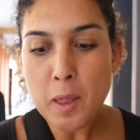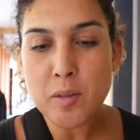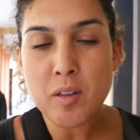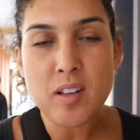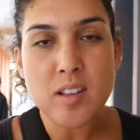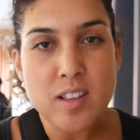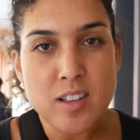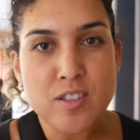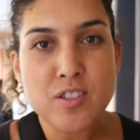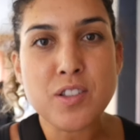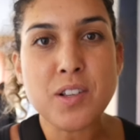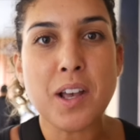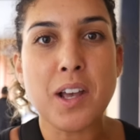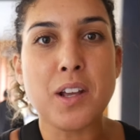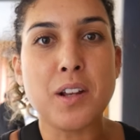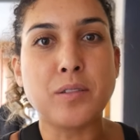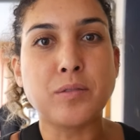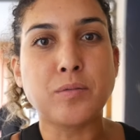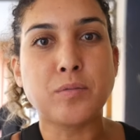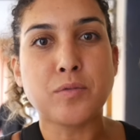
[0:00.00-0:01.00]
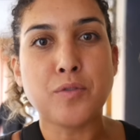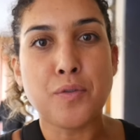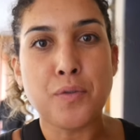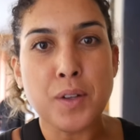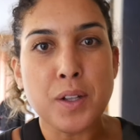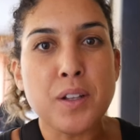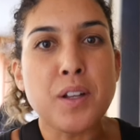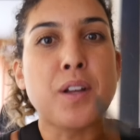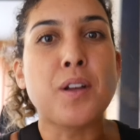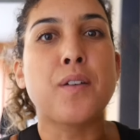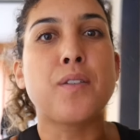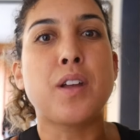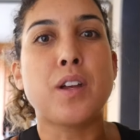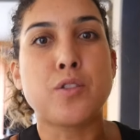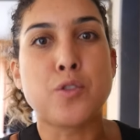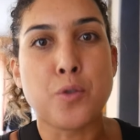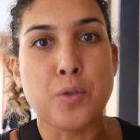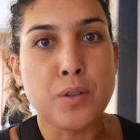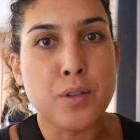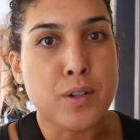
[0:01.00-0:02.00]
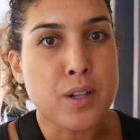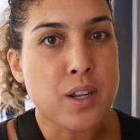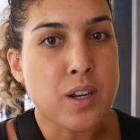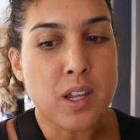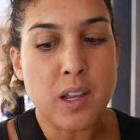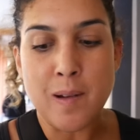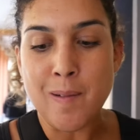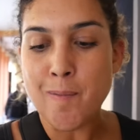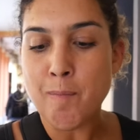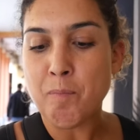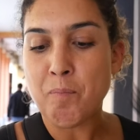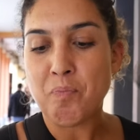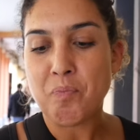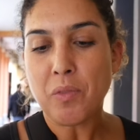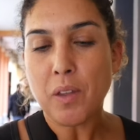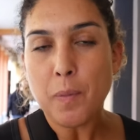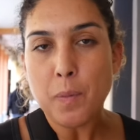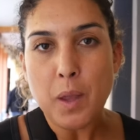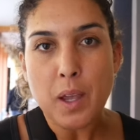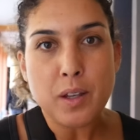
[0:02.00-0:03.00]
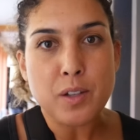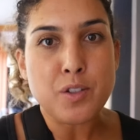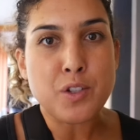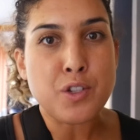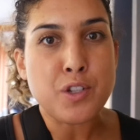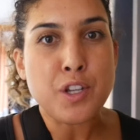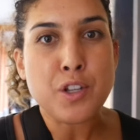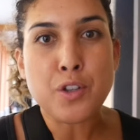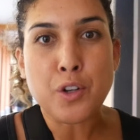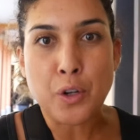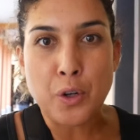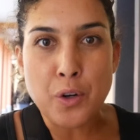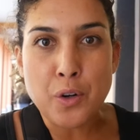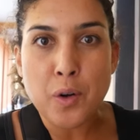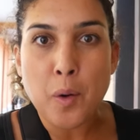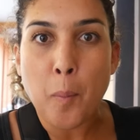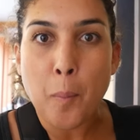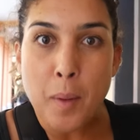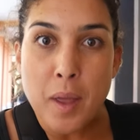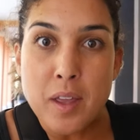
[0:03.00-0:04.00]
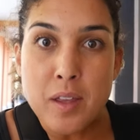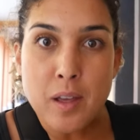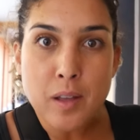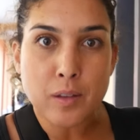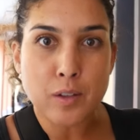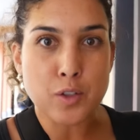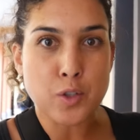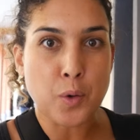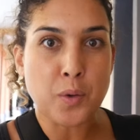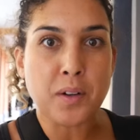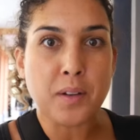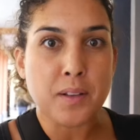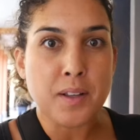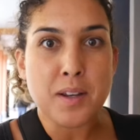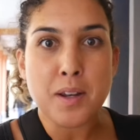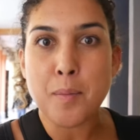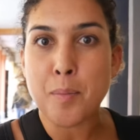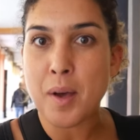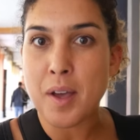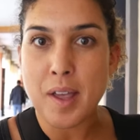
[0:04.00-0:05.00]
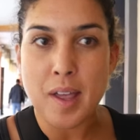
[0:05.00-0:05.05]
The inside filling of that tortellini. I could see the girl making the tortellini by